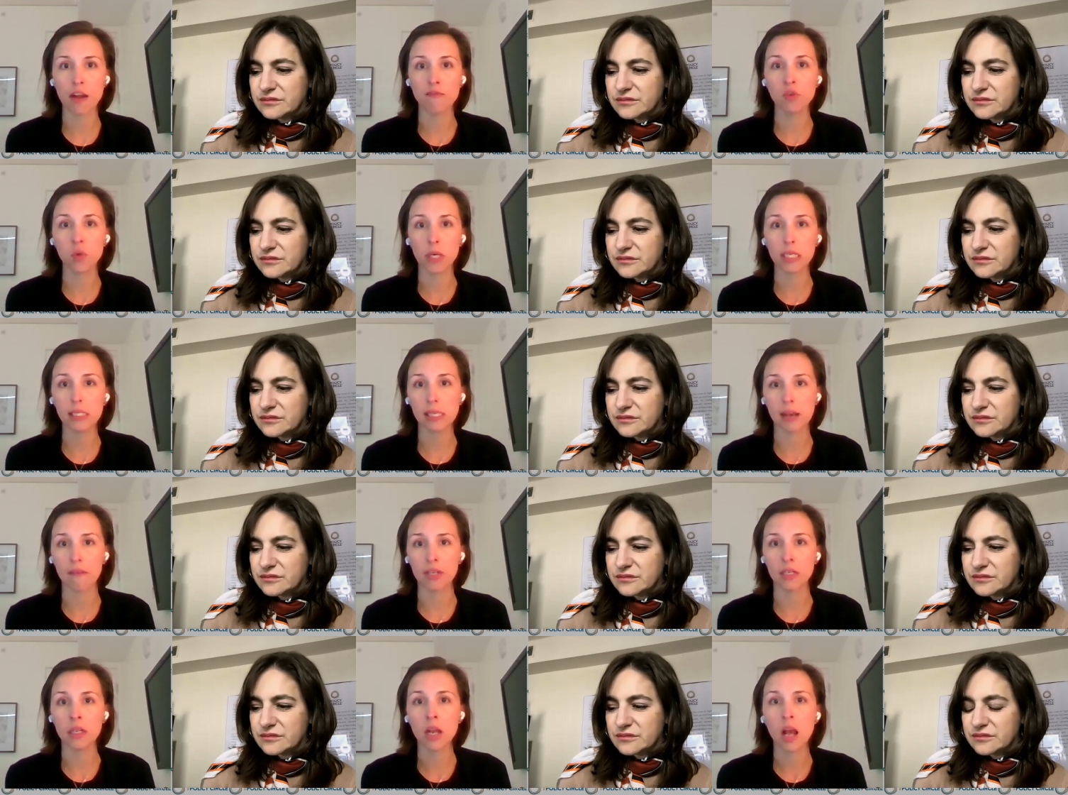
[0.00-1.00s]

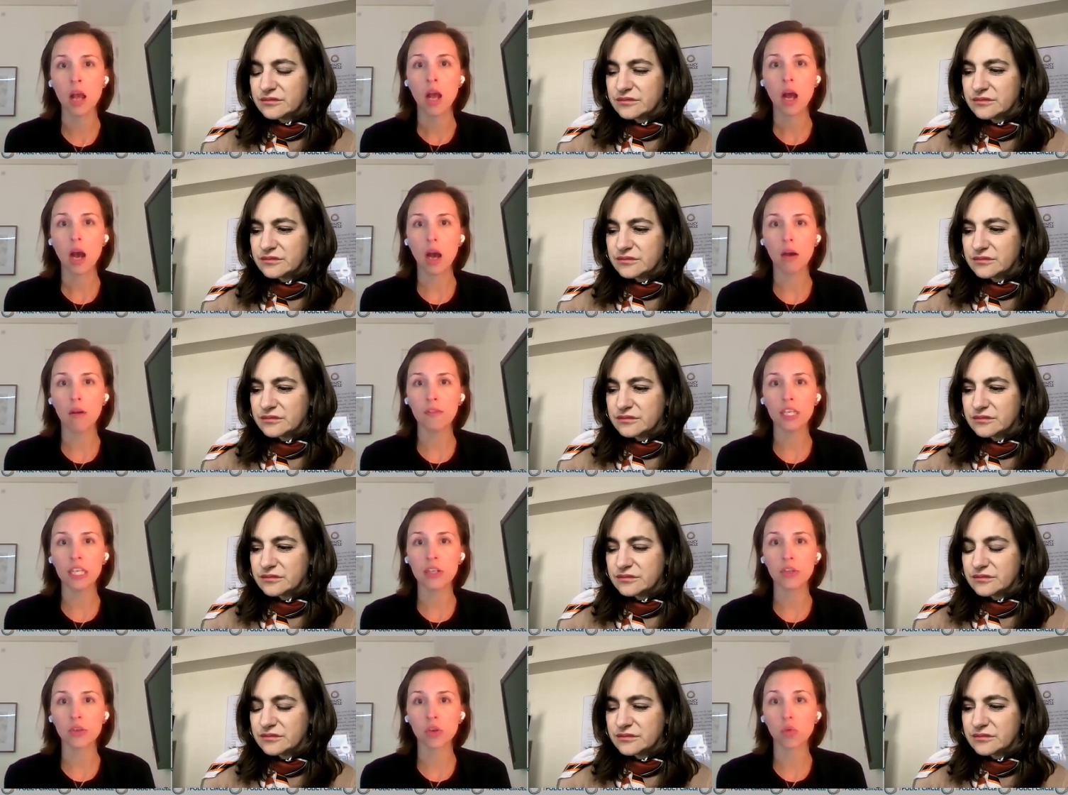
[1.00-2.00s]
Speaker 1: 527 of
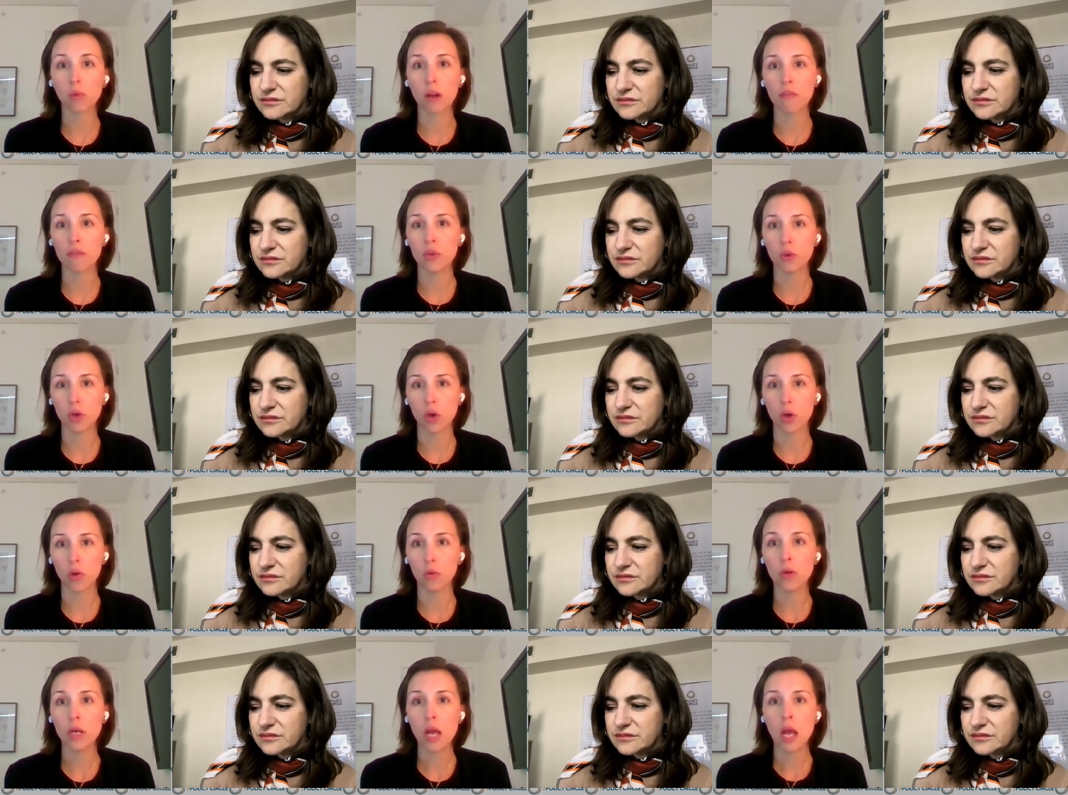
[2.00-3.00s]
the Internal Revenue
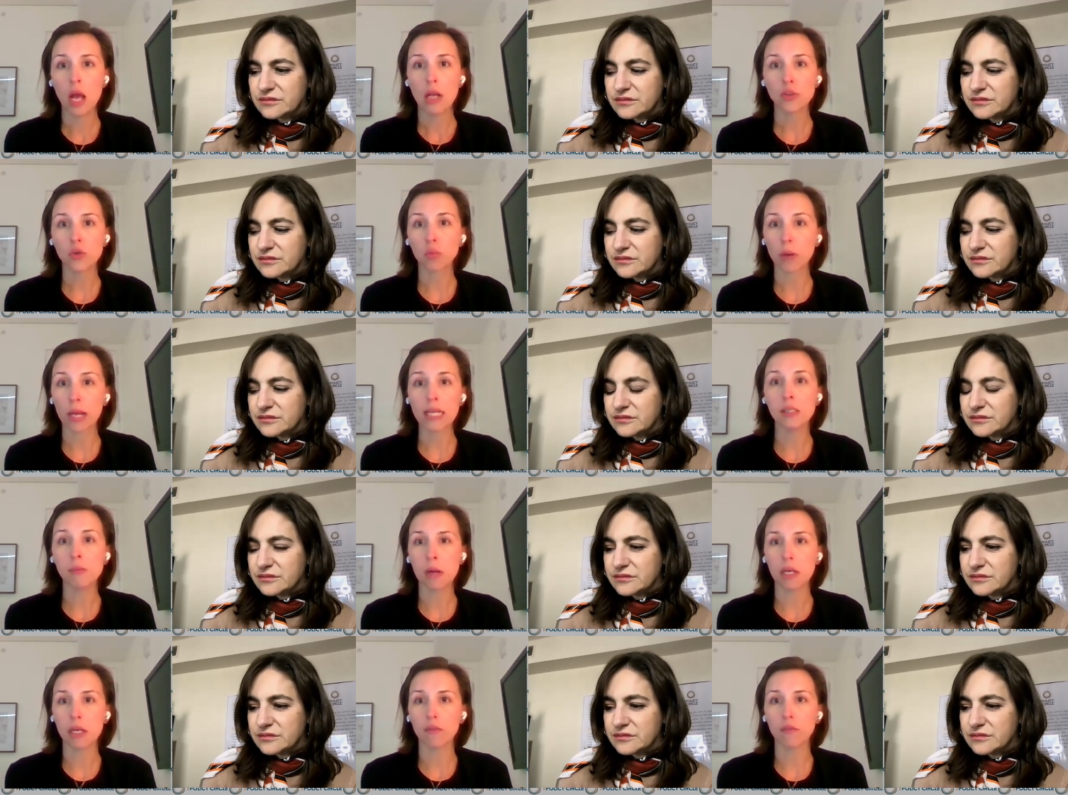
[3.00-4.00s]
Code to
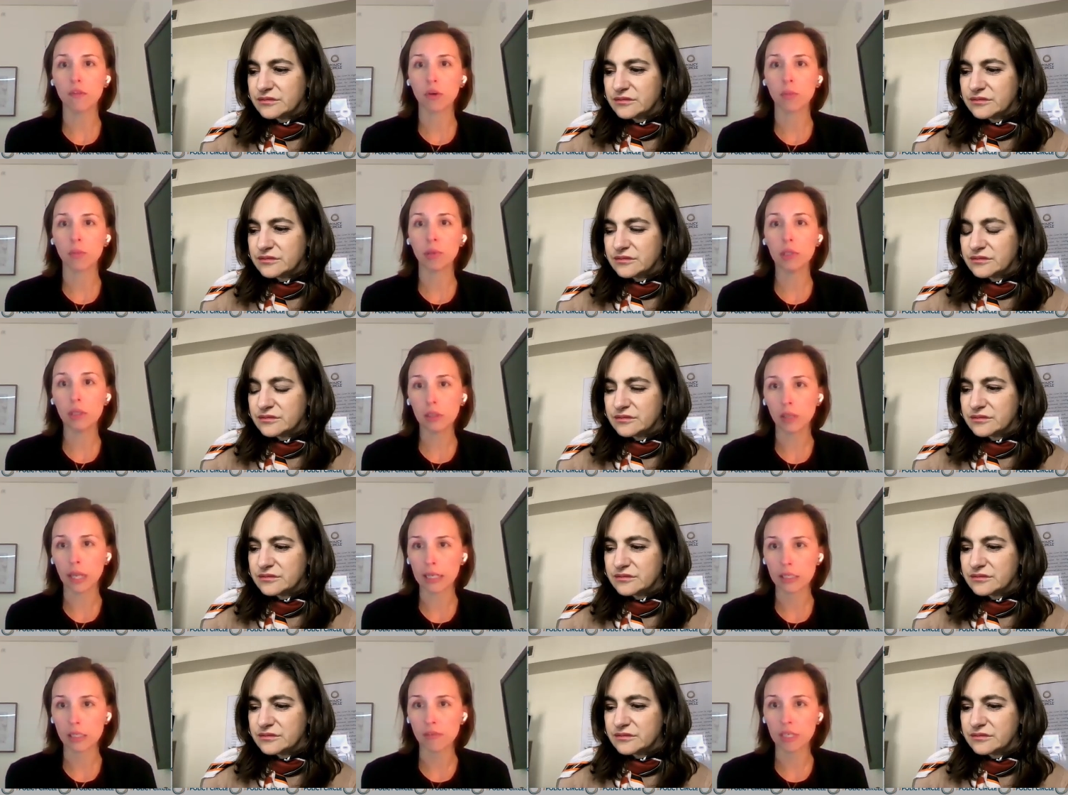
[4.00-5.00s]
raise money for
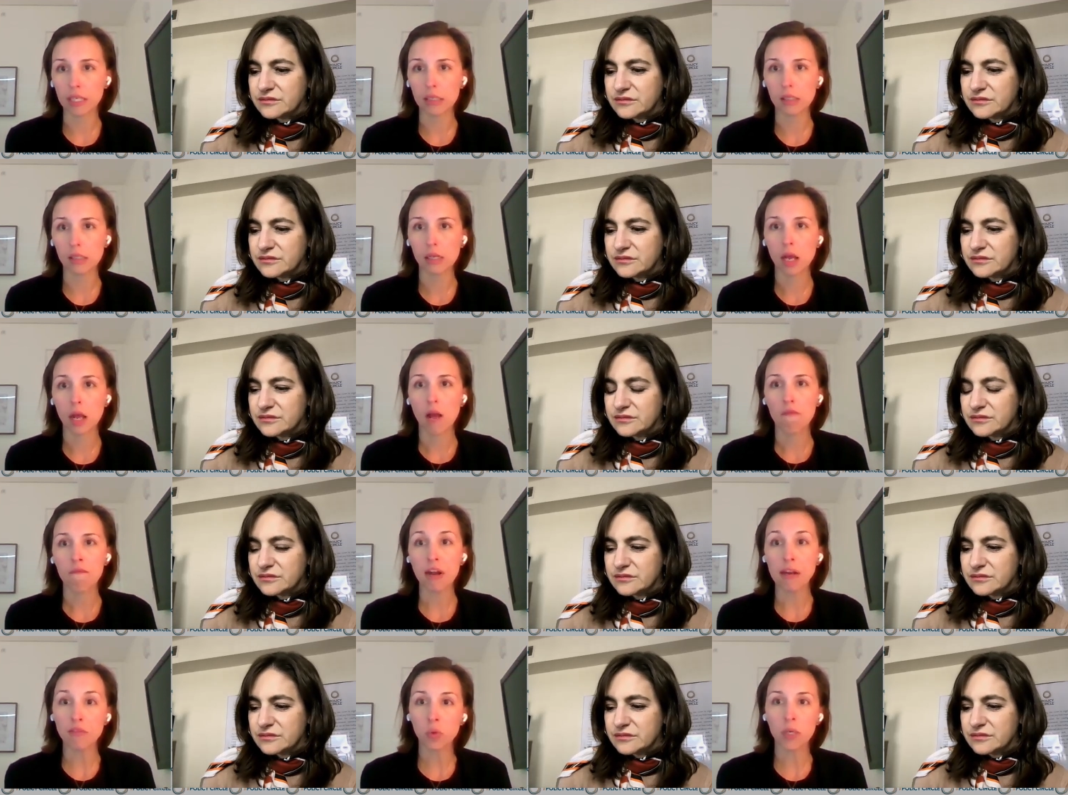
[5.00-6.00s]
political activities.
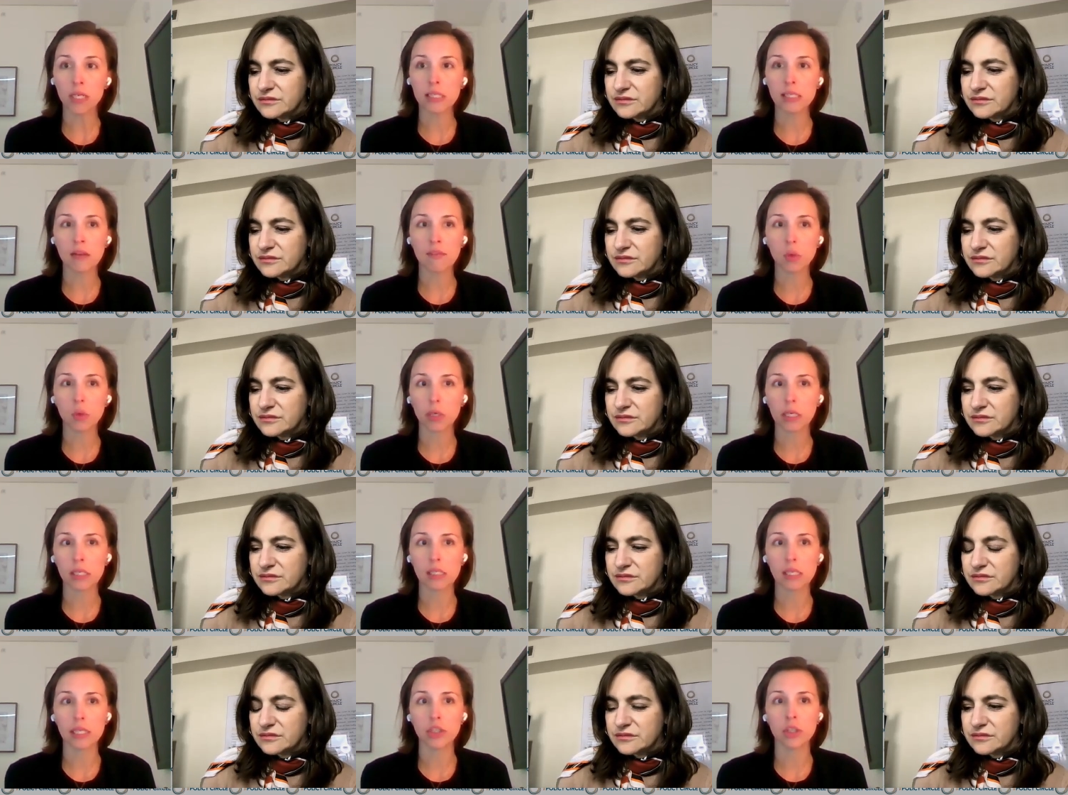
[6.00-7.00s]
527
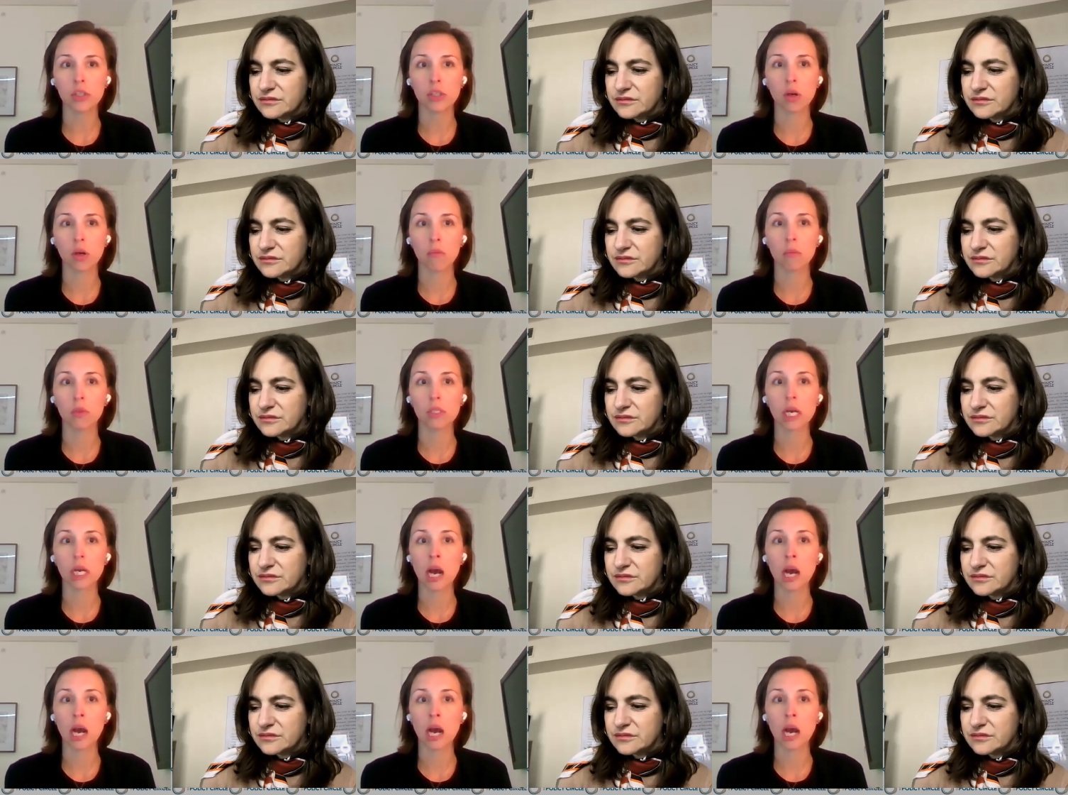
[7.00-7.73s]
organizations are most